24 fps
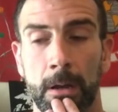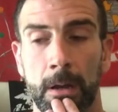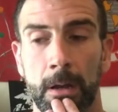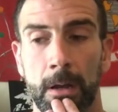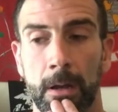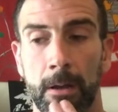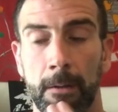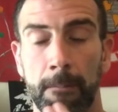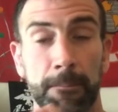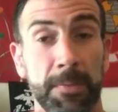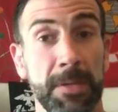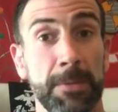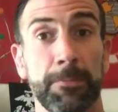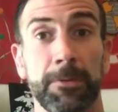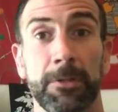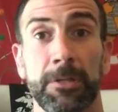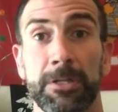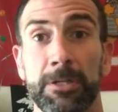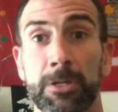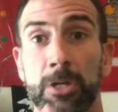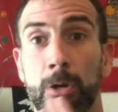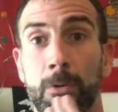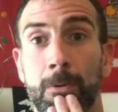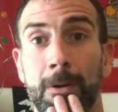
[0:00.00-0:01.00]
Um, people
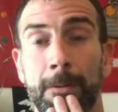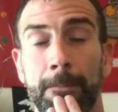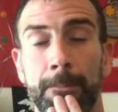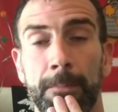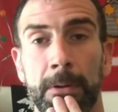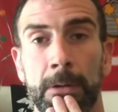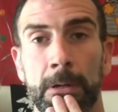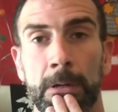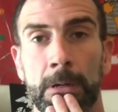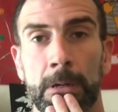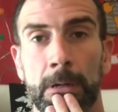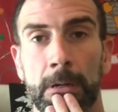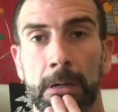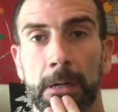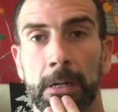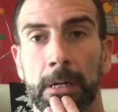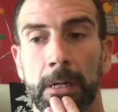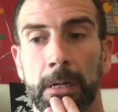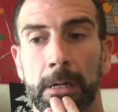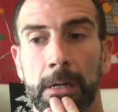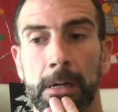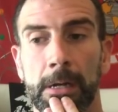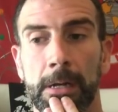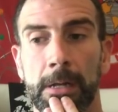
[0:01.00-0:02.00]
in Europe,
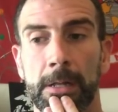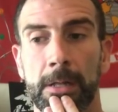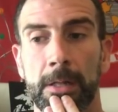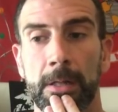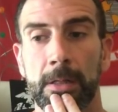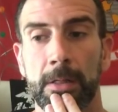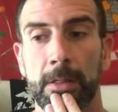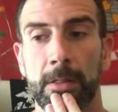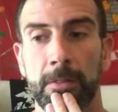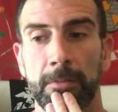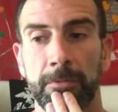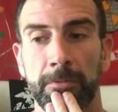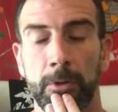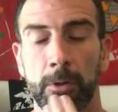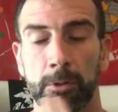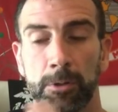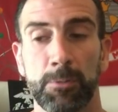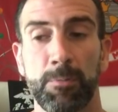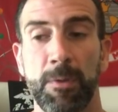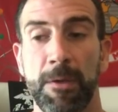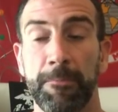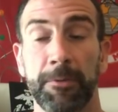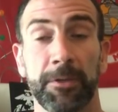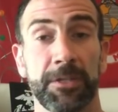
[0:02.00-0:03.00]
uh,
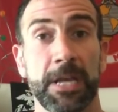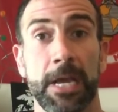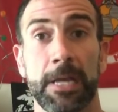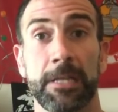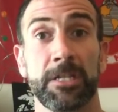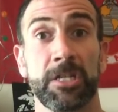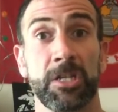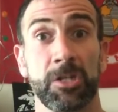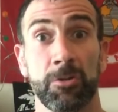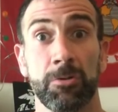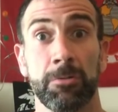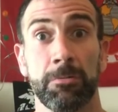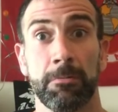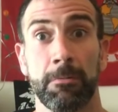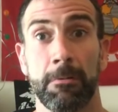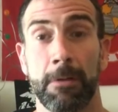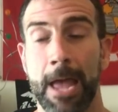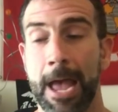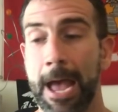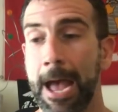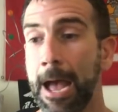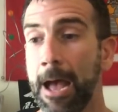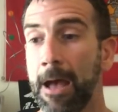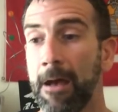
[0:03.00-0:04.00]
those people tend to
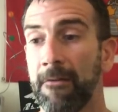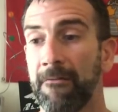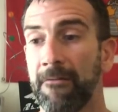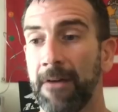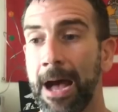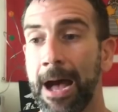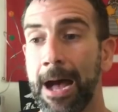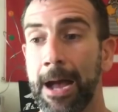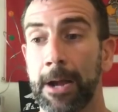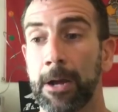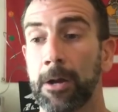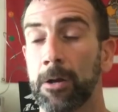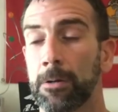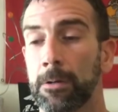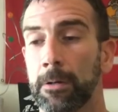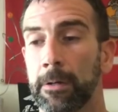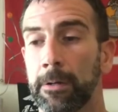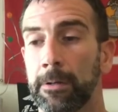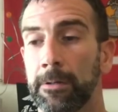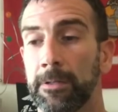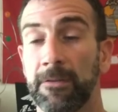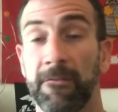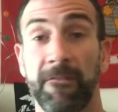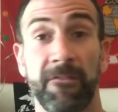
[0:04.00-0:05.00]
have higher
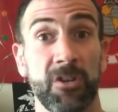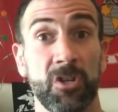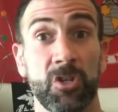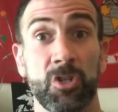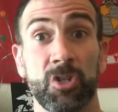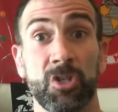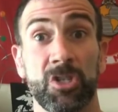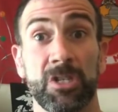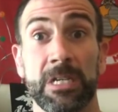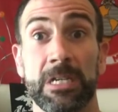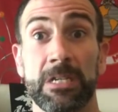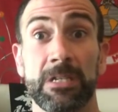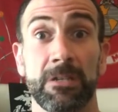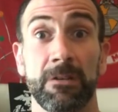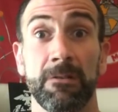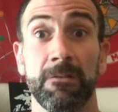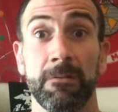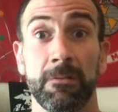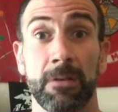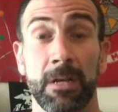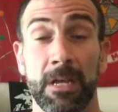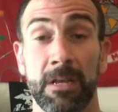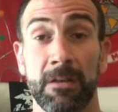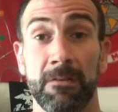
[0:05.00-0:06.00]
deficiencies
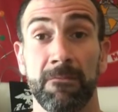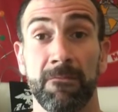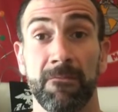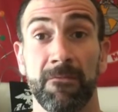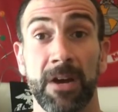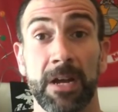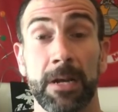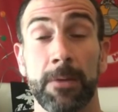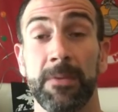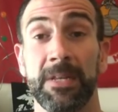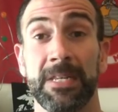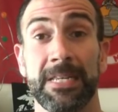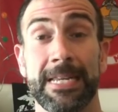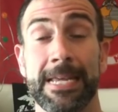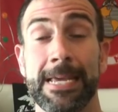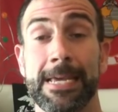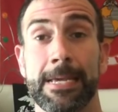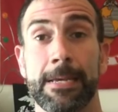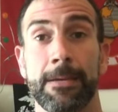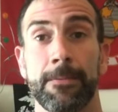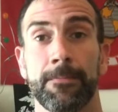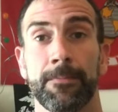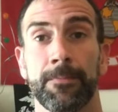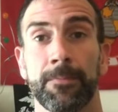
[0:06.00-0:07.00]
in, in vitamin
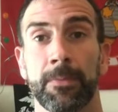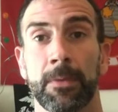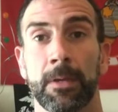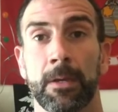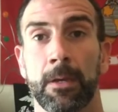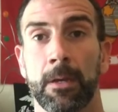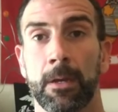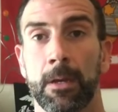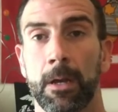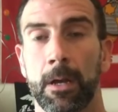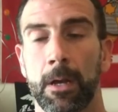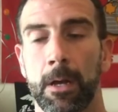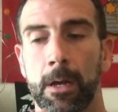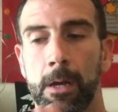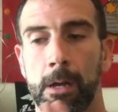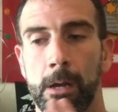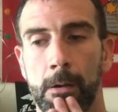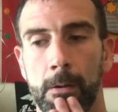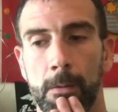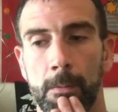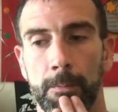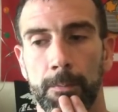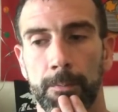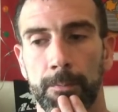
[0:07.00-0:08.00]
D.
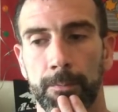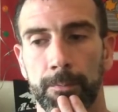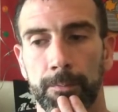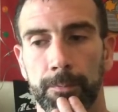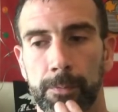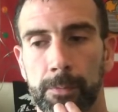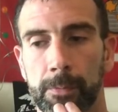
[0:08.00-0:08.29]
Um,